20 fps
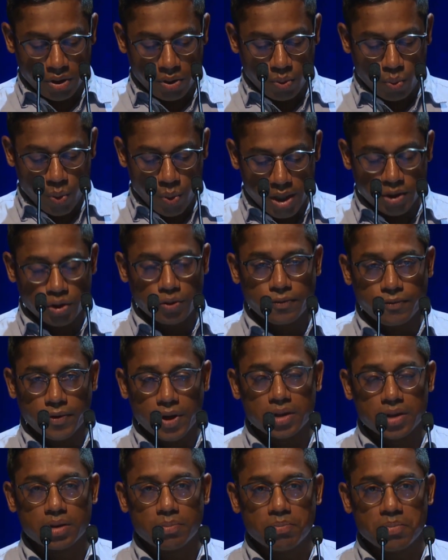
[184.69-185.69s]
Where to
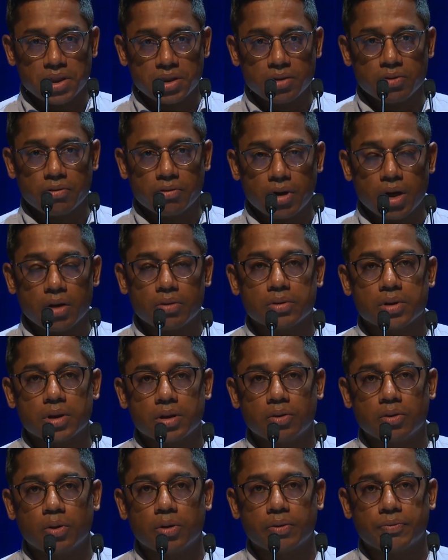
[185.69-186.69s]
find the middle ground in
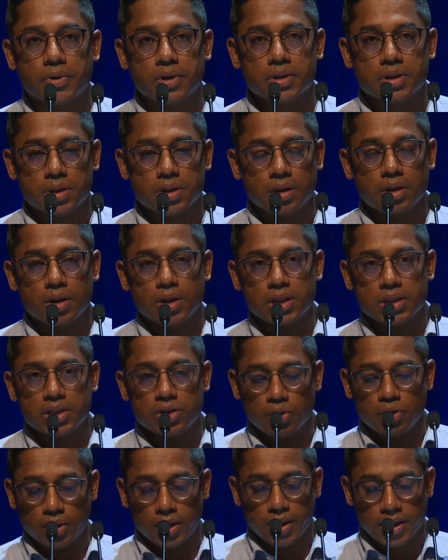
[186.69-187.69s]
all of this is
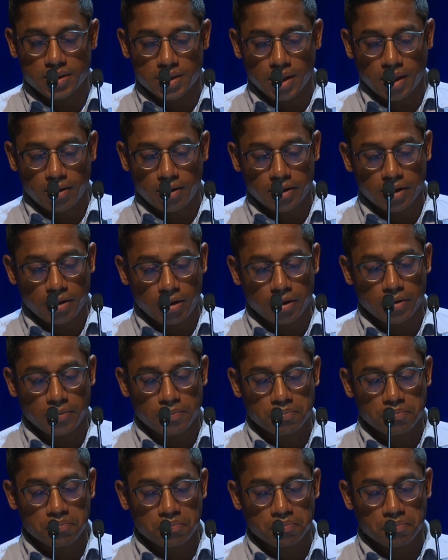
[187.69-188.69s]
not exactly clear.
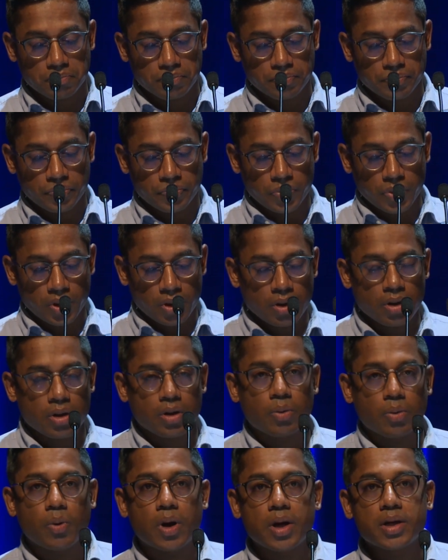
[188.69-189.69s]

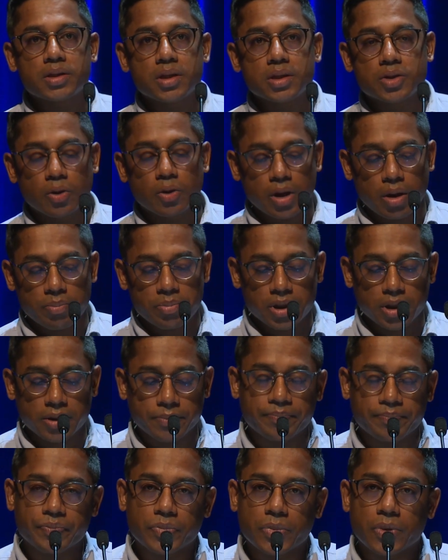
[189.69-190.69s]
Why is this all happening?
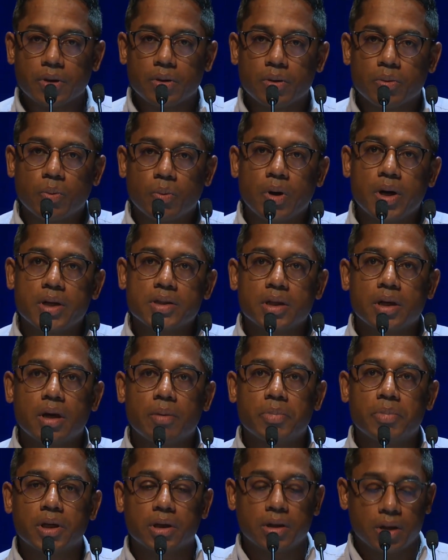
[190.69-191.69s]
Why is it
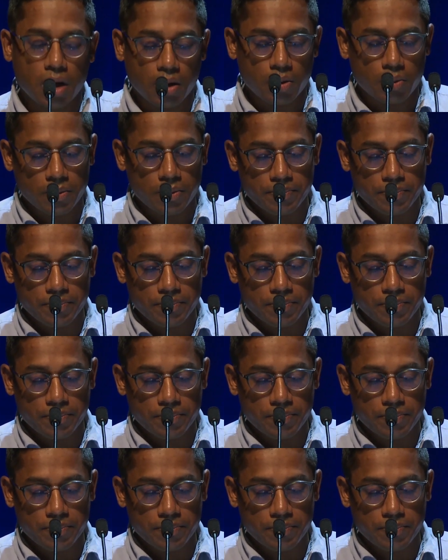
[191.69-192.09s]
happening now?